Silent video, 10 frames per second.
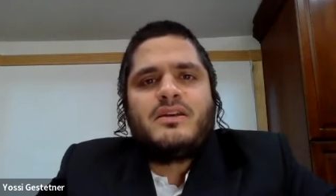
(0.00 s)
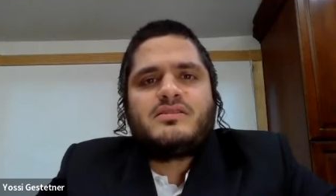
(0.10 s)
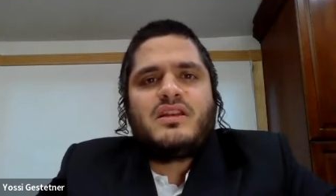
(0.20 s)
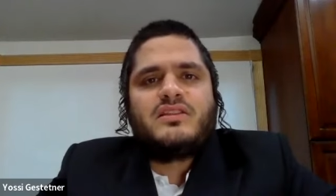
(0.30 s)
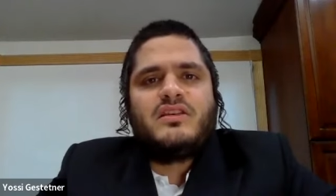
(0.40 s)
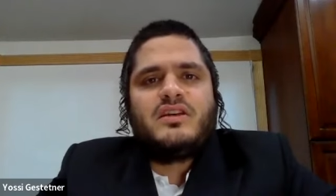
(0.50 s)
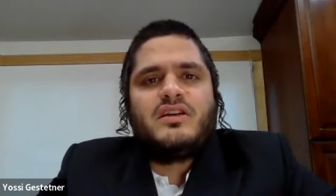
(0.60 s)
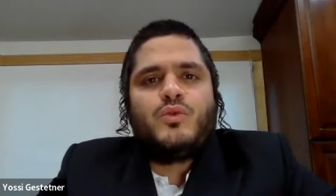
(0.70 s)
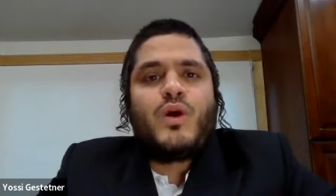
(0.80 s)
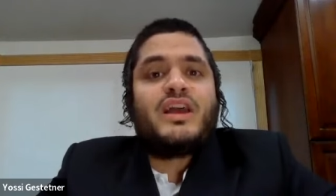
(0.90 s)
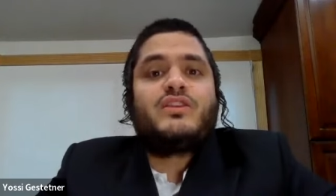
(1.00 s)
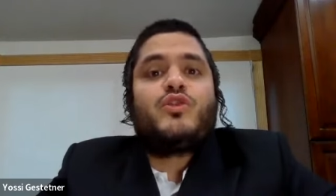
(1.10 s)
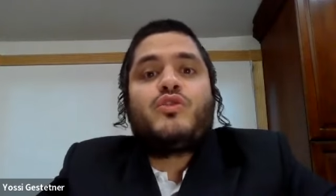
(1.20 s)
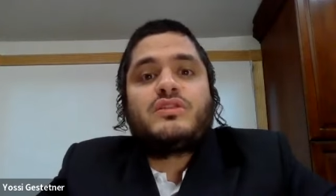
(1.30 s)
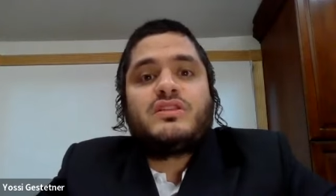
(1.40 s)
It's like the
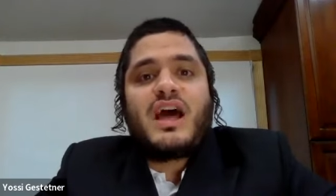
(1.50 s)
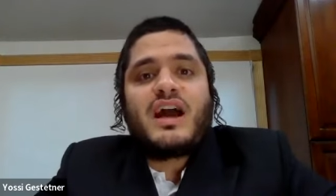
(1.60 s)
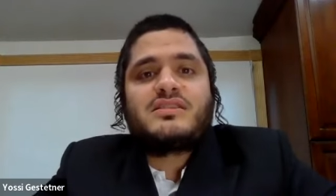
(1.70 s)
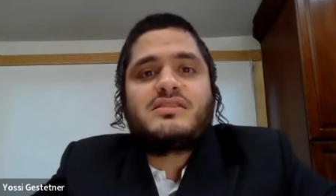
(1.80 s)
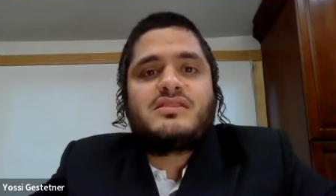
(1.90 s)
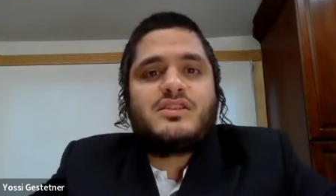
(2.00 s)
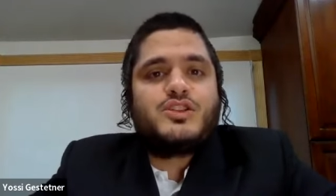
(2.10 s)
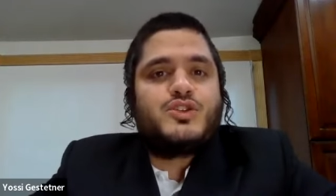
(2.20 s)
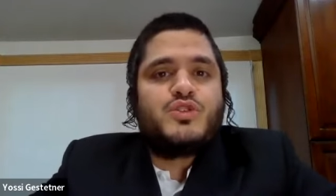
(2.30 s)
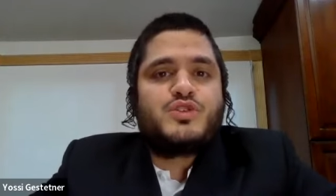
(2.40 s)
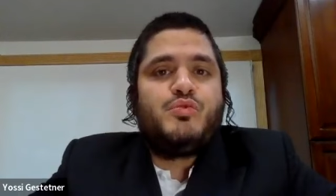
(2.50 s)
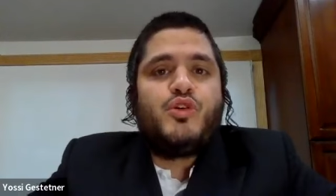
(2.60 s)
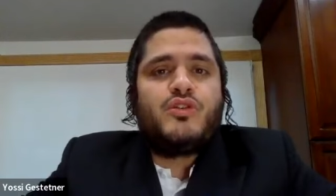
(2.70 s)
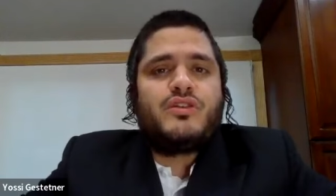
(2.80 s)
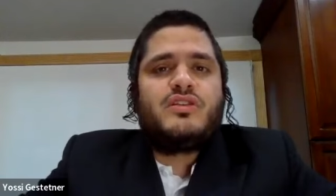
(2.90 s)
White Orthodox uh, Jewish
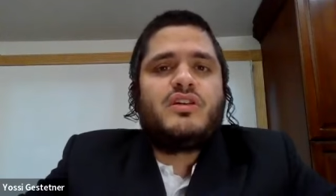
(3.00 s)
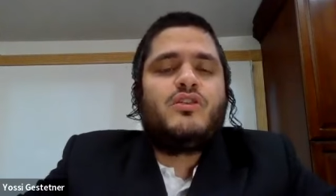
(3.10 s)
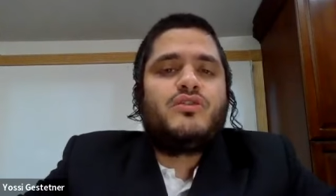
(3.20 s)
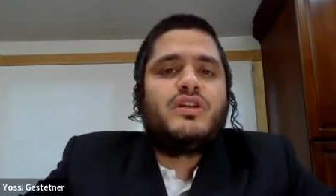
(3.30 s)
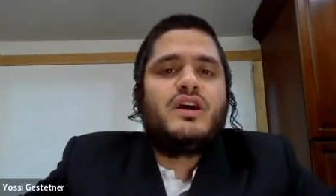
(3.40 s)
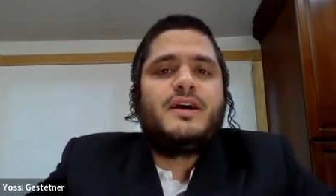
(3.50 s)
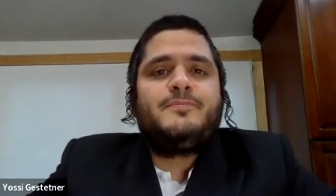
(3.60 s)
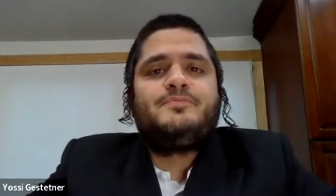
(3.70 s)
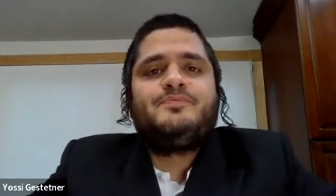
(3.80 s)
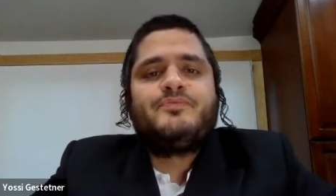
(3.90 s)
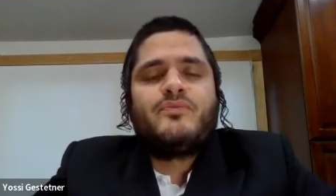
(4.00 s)
Board, or um,